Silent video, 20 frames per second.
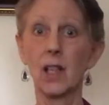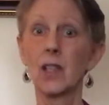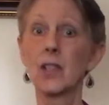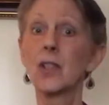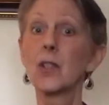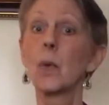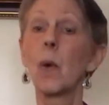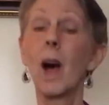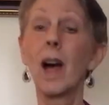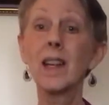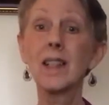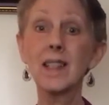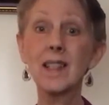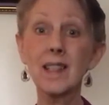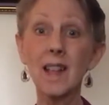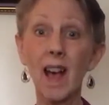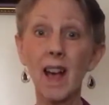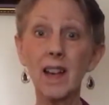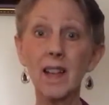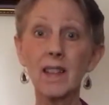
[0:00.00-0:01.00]
So I
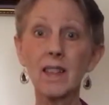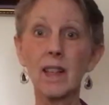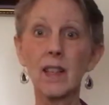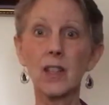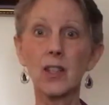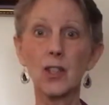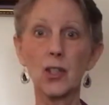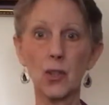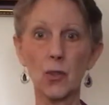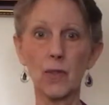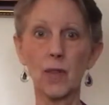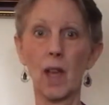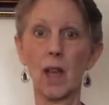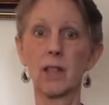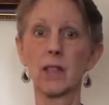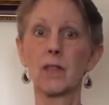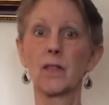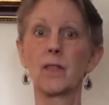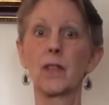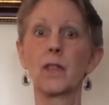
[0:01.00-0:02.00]
decided that in
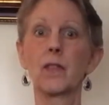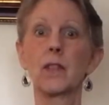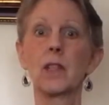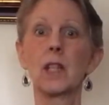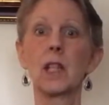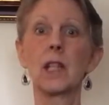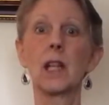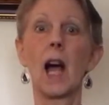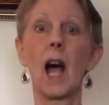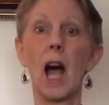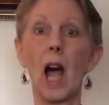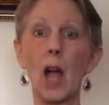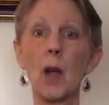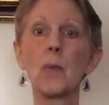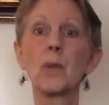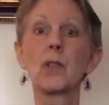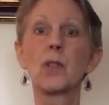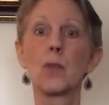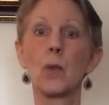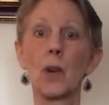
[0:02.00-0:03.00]
2015, I
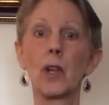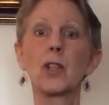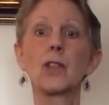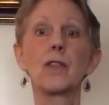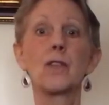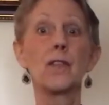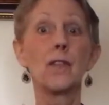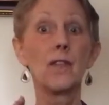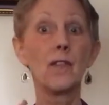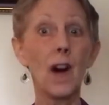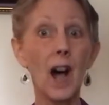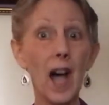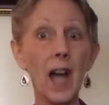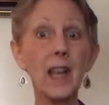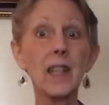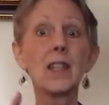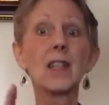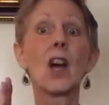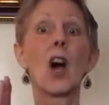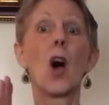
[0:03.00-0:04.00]
was going to
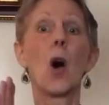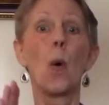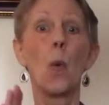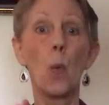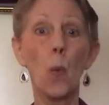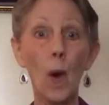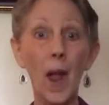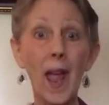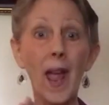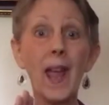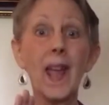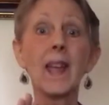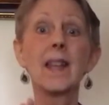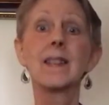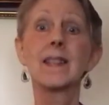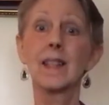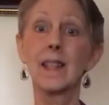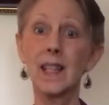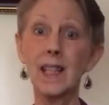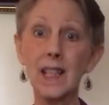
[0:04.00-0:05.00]
find a way
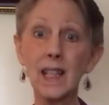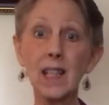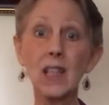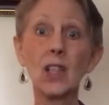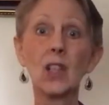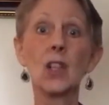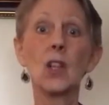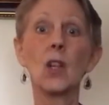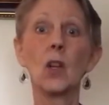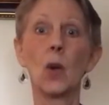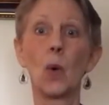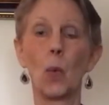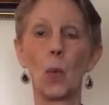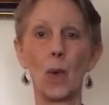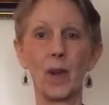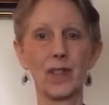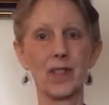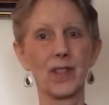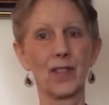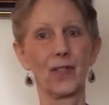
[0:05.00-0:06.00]
to heal
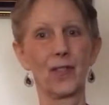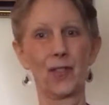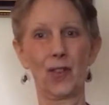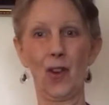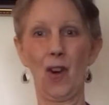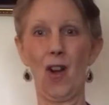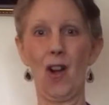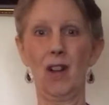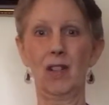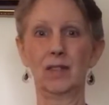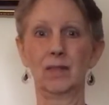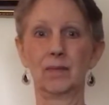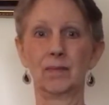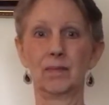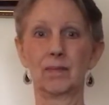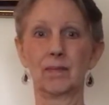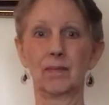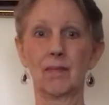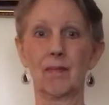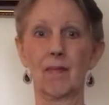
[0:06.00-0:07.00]
once and for all.
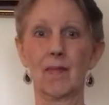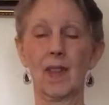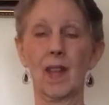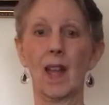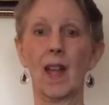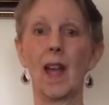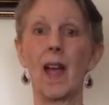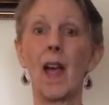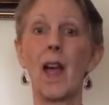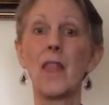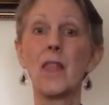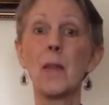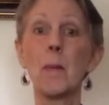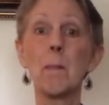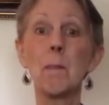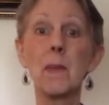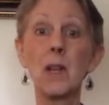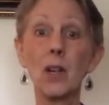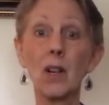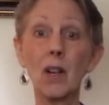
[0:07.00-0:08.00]
The
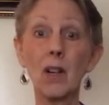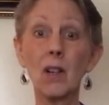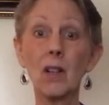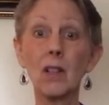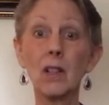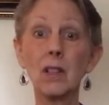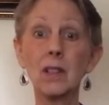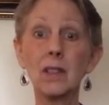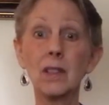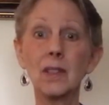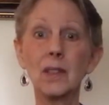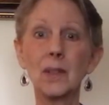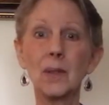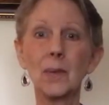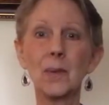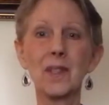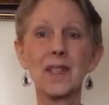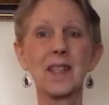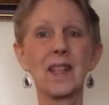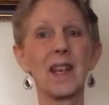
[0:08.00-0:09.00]
miracle
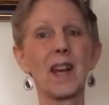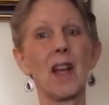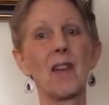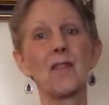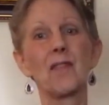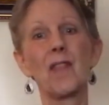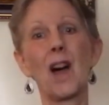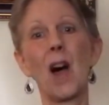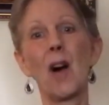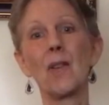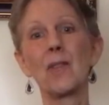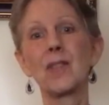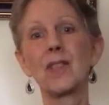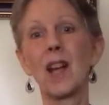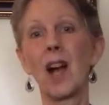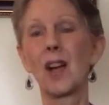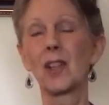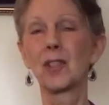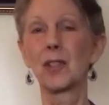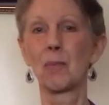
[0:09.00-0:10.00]
was that I found
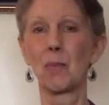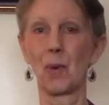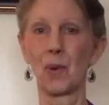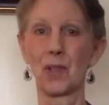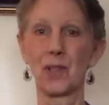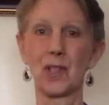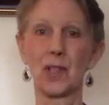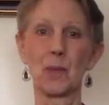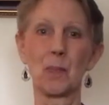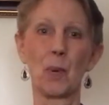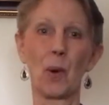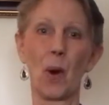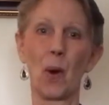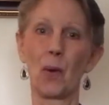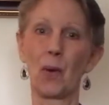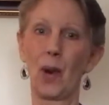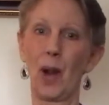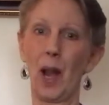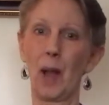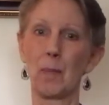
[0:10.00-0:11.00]
Dr. Morse's
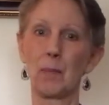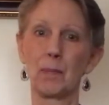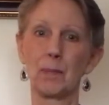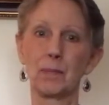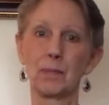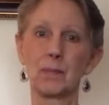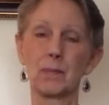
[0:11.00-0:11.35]
program.